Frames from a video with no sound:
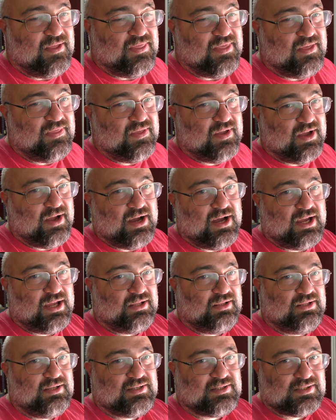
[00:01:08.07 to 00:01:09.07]
that the guy
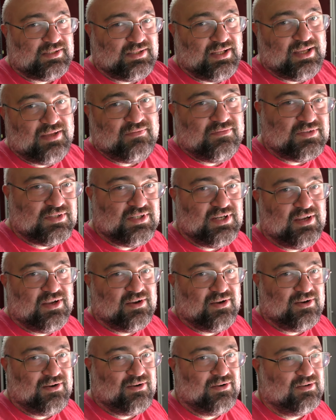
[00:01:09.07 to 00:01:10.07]
at least lives
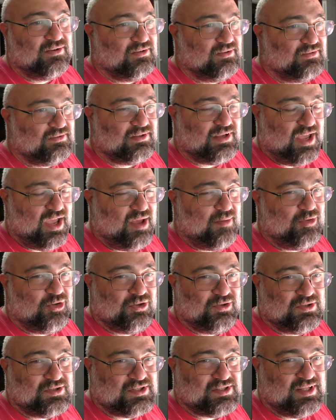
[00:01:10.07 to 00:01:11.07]
near
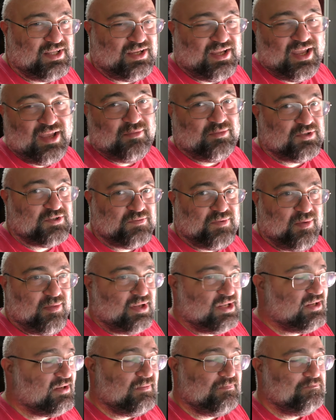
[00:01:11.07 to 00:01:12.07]
camels and that camels
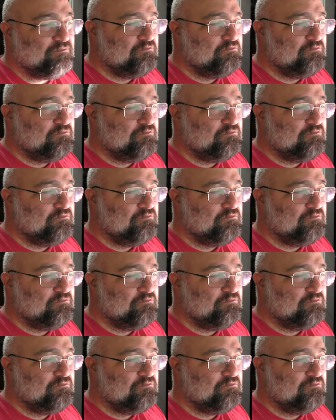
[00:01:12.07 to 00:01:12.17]
maybe...